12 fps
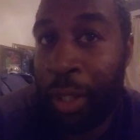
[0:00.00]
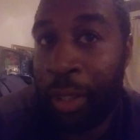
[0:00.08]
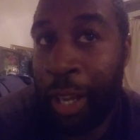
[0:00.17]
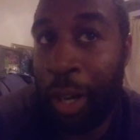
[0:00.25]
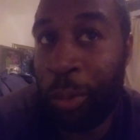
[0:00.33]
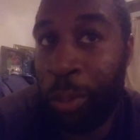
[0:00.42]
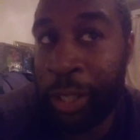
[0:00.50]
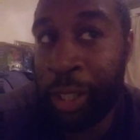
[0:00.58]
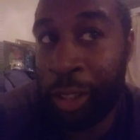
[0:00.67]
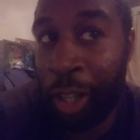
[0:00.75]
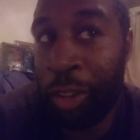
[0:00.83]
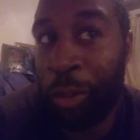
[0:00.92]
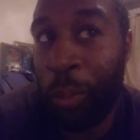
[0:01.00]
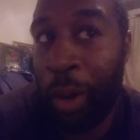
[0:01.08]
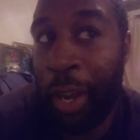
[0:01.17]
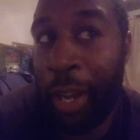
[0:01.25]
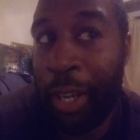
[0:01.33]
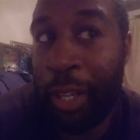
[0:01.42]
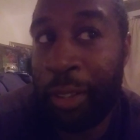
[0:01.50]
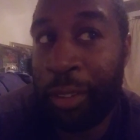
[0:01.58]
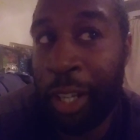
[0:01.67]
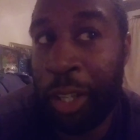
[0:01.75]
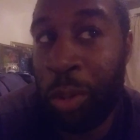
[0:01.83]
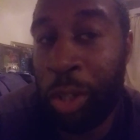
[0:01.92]
Now, what's another way
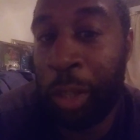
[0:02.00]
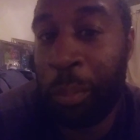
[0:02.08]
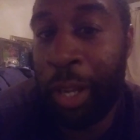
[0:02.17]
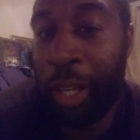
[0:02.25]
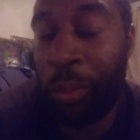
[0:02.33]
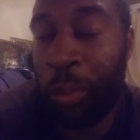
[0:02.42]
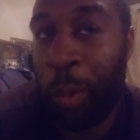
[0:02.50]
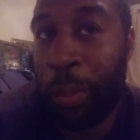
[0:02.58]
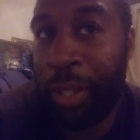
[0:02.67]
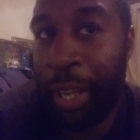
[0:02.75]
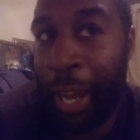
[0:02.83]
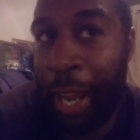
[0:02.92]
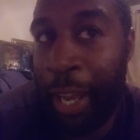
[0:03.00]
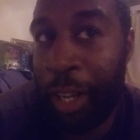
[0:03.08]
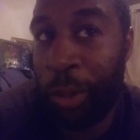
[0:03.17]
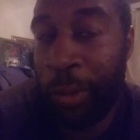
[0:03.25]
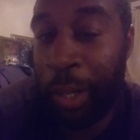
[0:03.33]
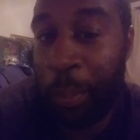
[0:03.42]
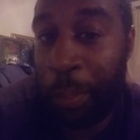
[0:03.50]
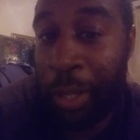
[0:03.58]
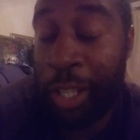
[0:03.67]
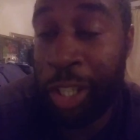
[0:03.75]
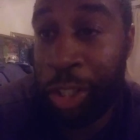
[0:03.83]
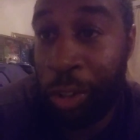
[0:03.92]
that you can make a woman angry and
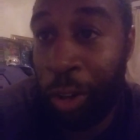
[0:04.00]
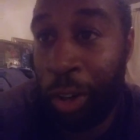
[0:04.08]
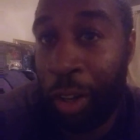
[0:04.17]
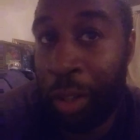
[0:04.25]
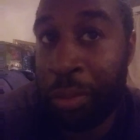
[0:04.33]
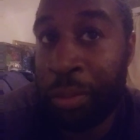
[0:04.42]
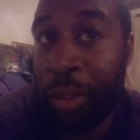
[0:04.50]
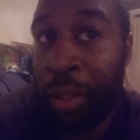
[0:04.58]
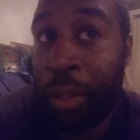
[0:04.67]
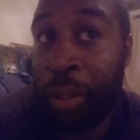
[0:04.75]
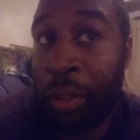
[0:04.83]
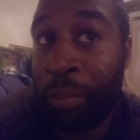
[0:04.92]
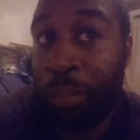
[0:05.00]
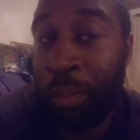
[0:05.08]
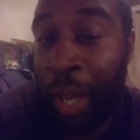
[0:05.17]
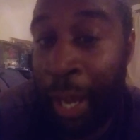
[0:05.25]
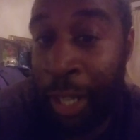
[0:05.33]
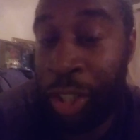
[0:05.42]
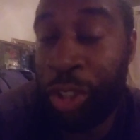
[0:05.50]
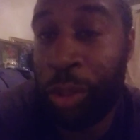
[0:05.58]
pissed off at